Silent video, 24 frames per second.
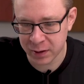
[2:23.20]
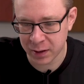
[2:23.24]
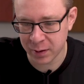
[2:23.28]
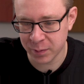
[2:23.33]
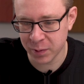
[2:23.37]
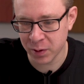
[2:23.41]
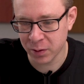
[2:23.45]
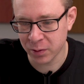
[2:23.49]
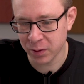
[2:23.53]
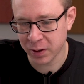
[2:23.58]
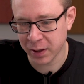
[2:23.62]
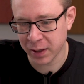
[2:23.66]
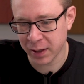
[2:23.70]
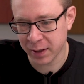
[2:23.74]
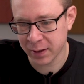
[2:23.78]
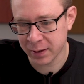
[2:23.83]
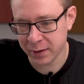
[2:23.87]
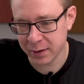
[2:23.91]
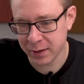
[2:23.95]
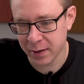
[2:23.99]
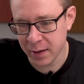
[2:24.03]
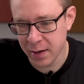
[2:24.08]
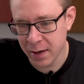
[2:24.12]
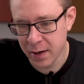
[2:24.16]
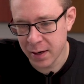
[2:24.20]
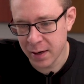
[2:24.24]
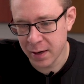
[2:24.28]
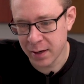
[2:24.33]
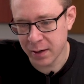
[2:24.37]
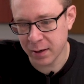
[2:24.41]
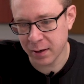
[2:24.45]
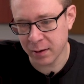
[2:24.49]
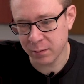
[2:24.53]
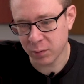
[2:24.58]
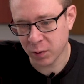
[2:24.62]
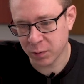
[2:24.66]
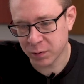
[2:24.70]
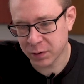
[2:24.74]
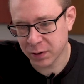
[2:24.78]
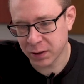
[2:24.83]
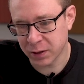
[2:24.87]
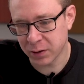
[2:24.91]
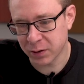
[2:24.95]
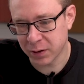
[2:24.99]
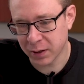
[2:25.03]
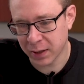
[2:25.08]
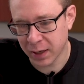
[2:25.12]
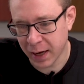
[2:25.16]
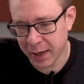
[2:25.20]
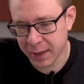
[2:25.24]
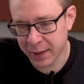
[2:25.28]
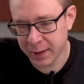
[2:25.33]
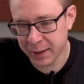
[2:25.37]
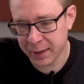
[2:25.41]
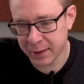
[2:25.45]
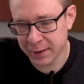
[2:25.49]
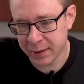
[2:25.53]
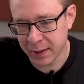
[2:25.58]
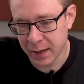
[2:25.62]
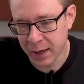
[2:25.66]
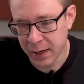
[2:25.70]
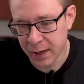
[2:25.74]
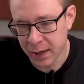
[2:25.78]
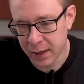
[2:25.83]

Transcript: time you look at it. Um, obviously you can edit it.